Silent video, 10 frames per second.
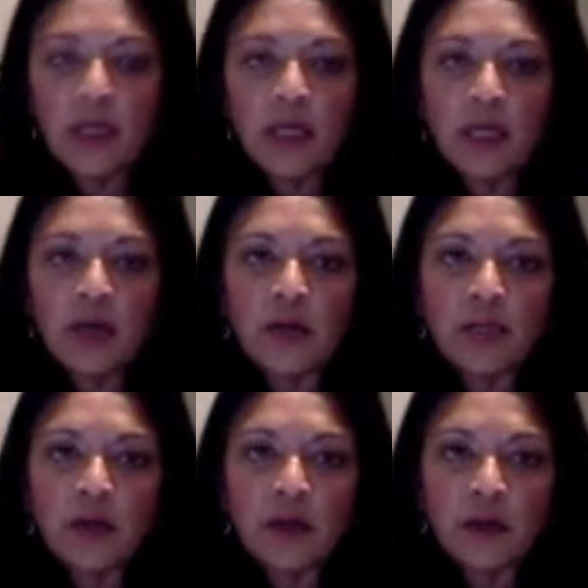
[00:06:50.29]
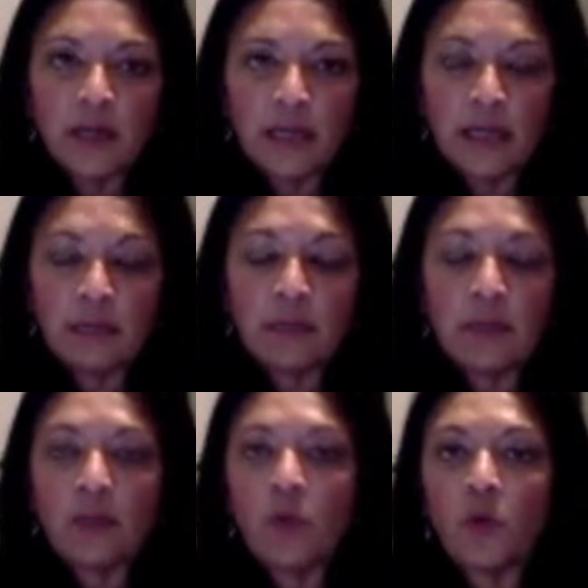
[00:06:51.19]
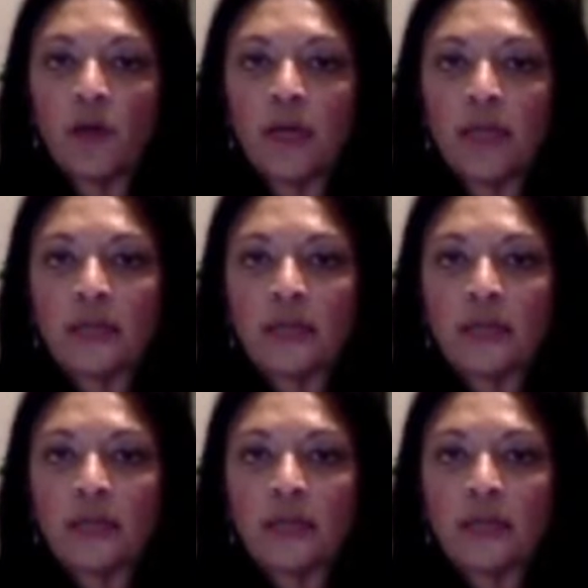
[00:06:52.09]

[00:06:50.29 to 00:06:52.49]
It's all in wording.